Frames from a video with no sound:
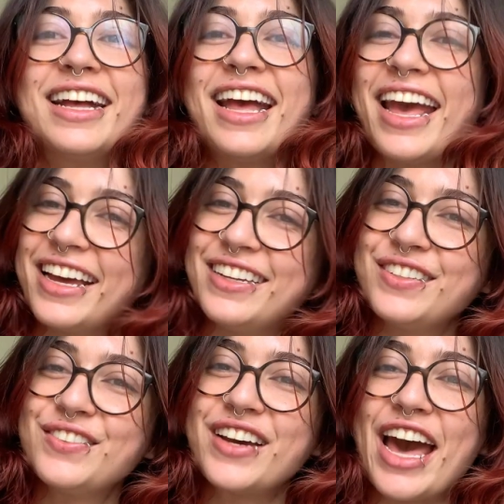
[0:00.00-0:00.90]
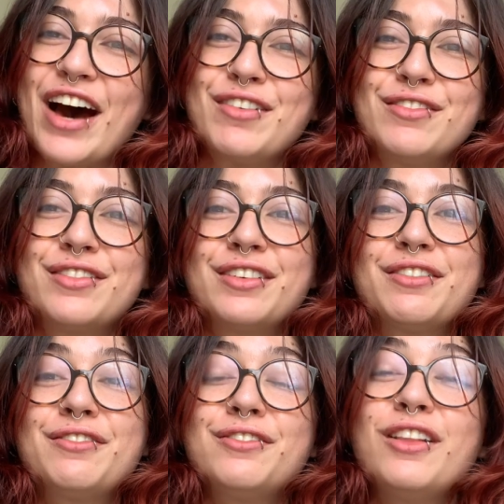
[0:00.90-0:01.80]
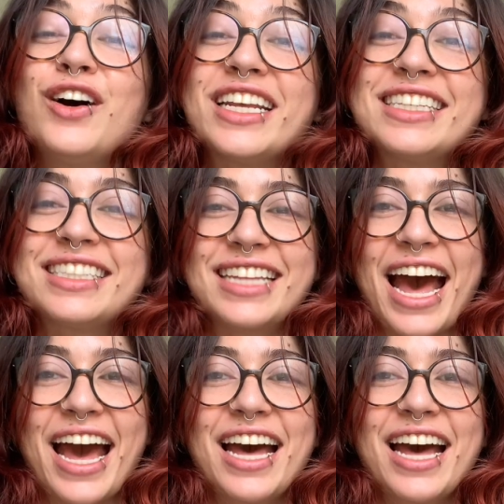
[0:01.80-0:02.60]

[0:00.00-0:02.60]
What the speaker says: and we have florista,